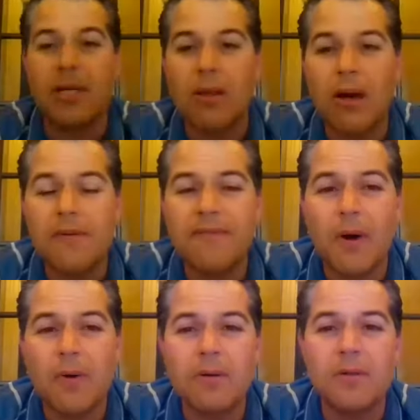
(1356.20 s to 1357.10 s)
a lot of
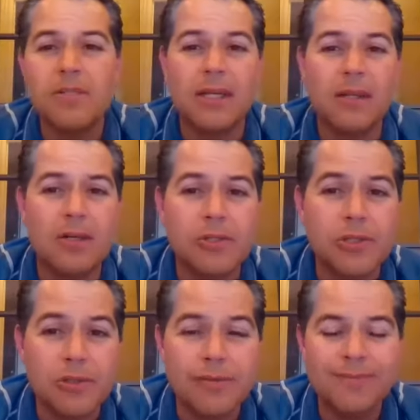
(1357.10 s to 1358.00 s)
phone calls, a lot of
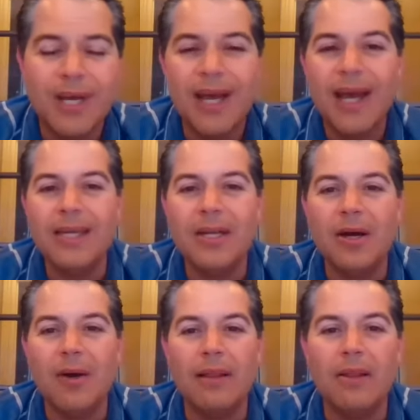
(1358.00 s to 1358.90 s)
Zoom,
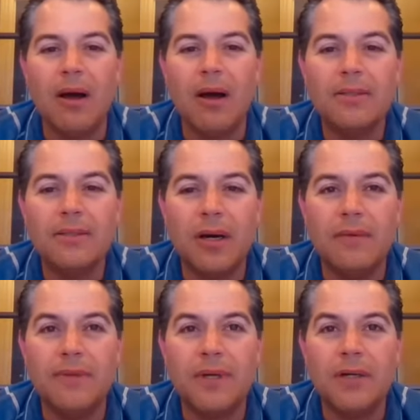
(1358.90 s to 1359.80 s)
a lot
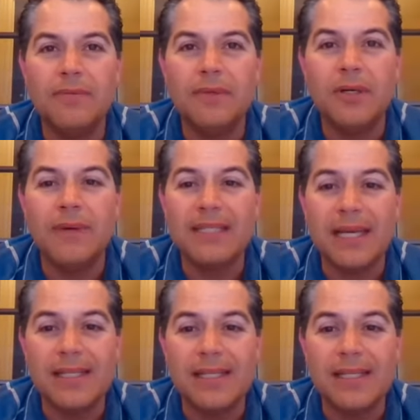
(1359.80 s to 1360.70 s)
of, as
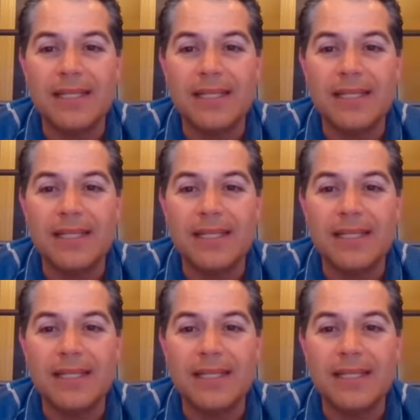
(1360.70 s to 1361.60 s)
I said,
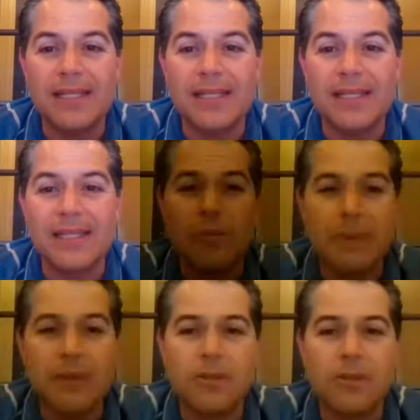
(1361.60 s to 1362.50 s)
relationships that
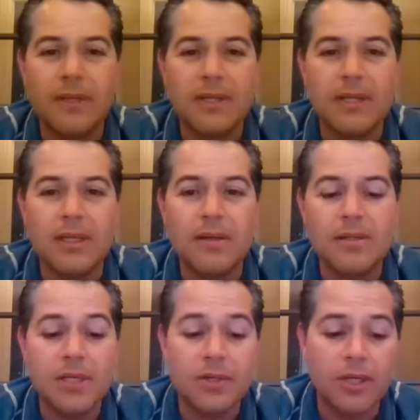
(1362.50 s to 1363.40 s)
built over the
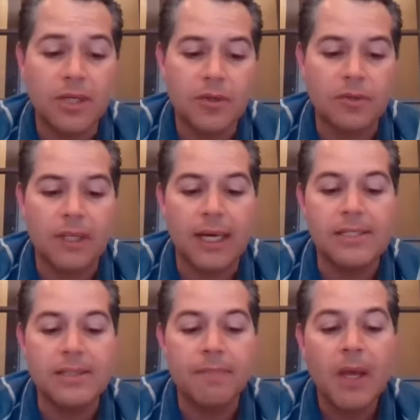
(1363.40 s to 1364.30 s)
years that you can
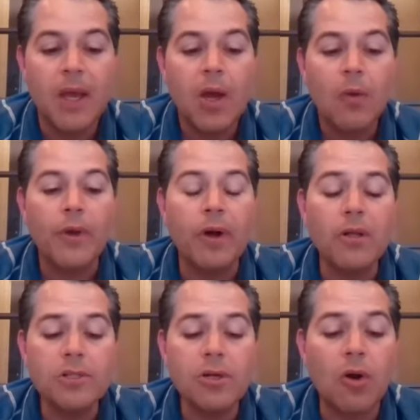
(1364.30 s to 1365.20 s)
utilize. We
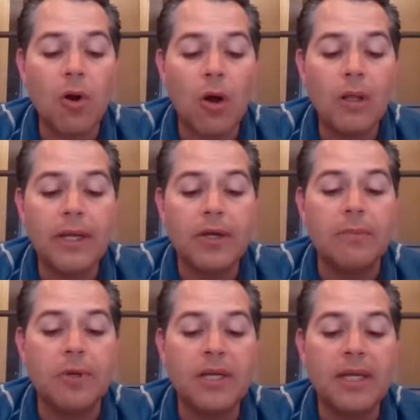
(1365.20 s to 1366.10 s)
also call and
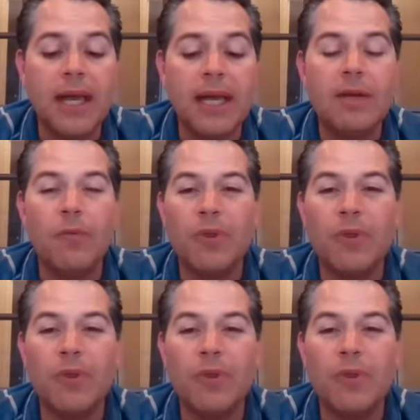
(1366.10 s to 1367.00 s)
communicated with
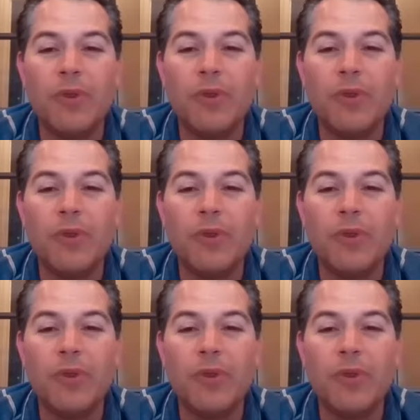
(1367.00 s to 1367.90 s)
all of our strategic
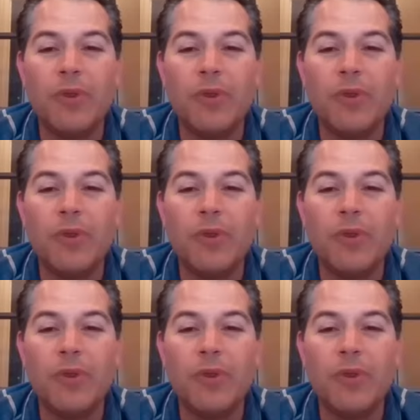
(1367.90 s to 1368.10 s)
partners.